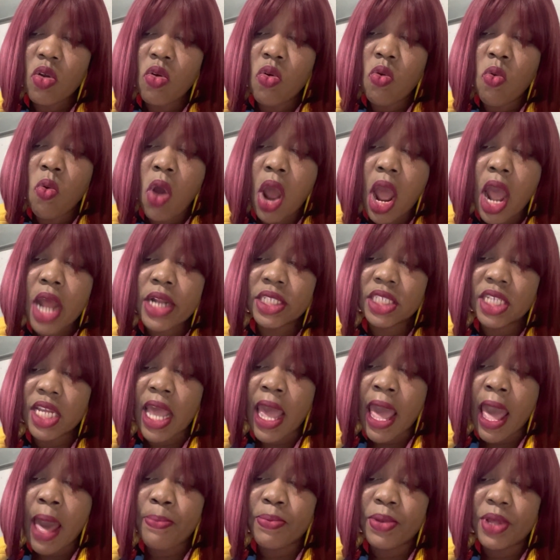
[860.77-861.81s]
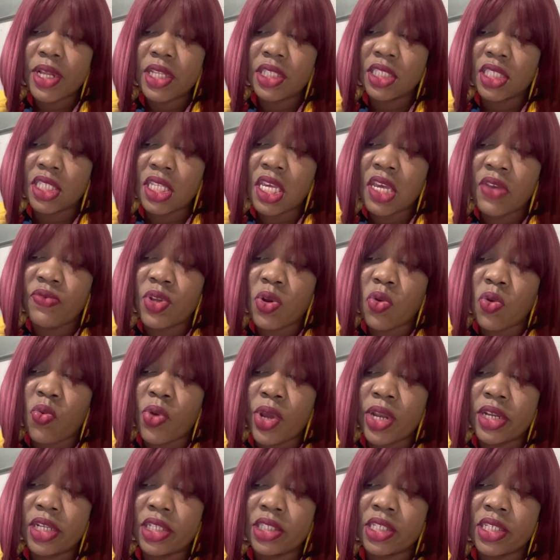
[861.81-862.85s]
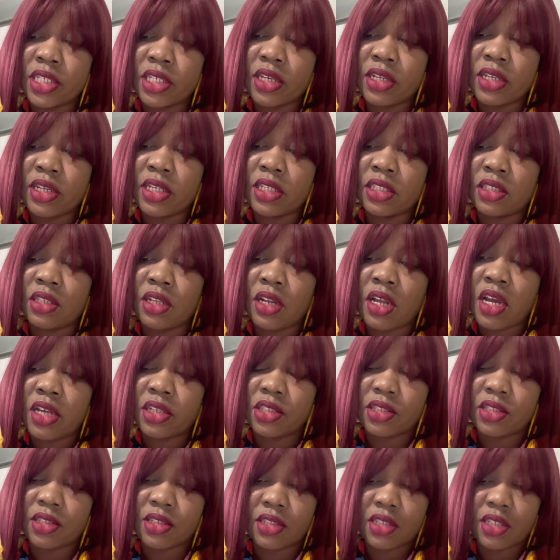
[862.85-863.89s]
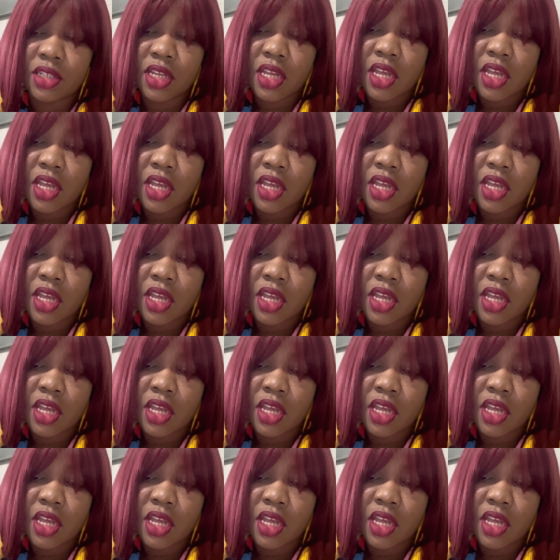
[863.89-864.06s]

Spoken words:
What happens if the winner ticket is lost?